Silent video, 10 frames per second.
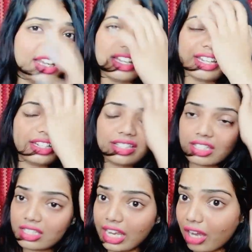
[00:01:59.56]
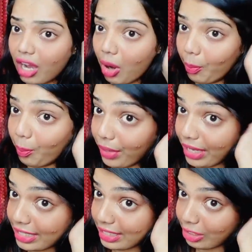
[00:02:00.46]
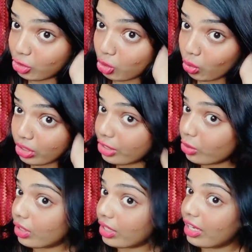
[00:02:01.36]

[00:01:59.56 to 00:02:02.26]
it's just like amazing, totally